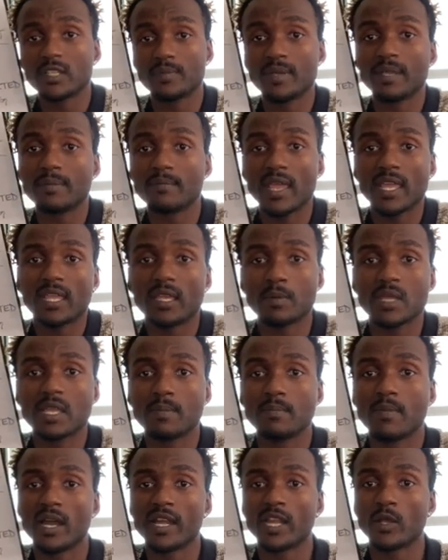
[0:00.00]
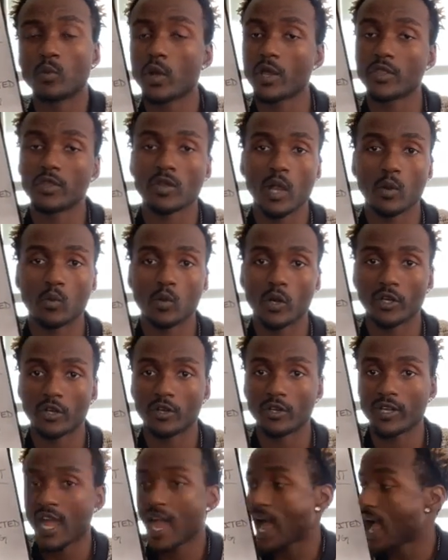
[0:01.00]
be making me money whether I work or
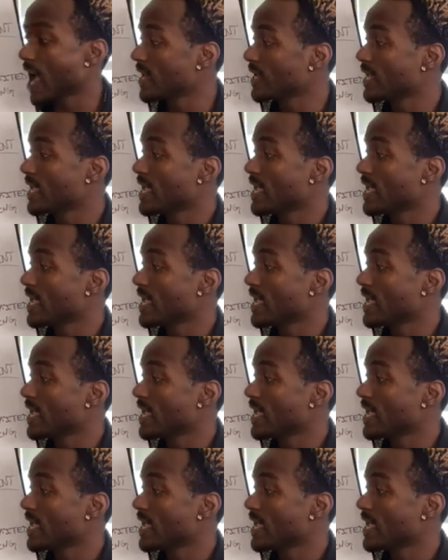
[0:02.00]
not.